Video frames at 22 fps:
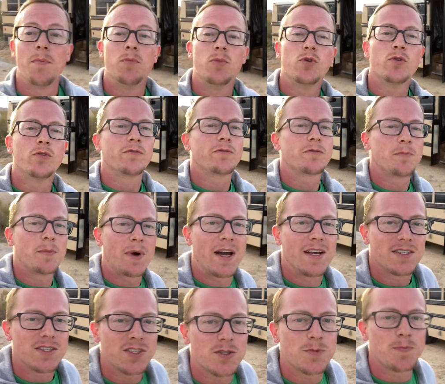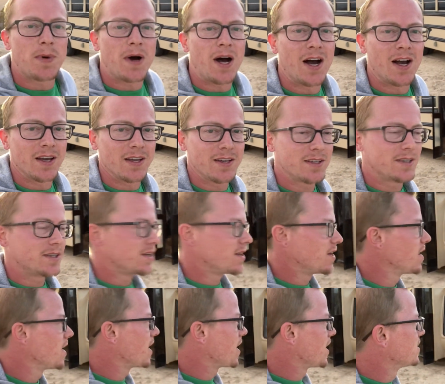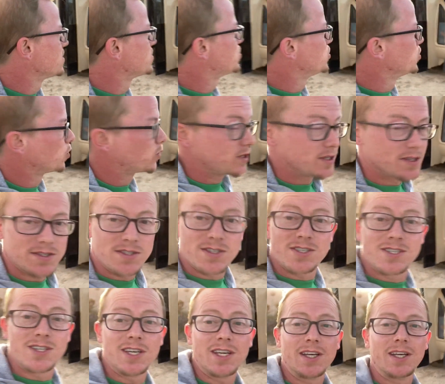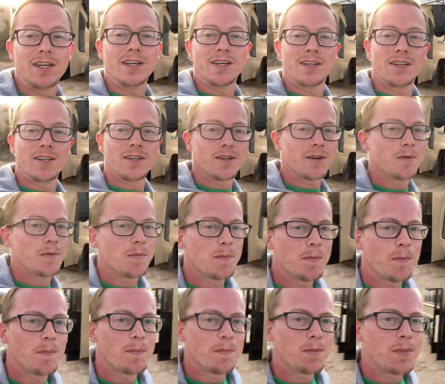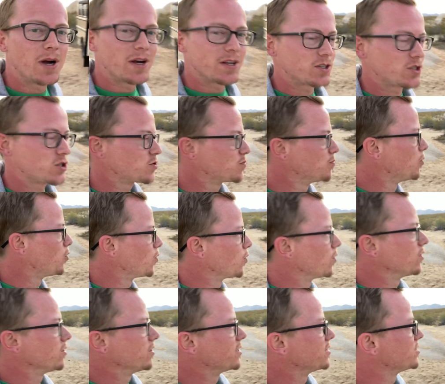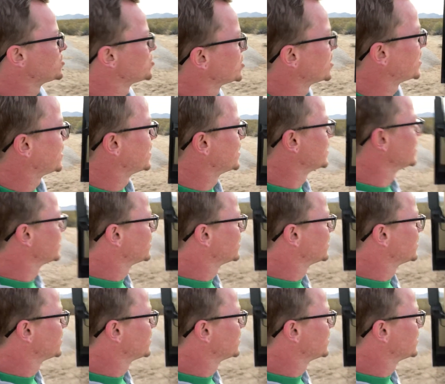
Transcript: moved my spot, as you can see, much more legit.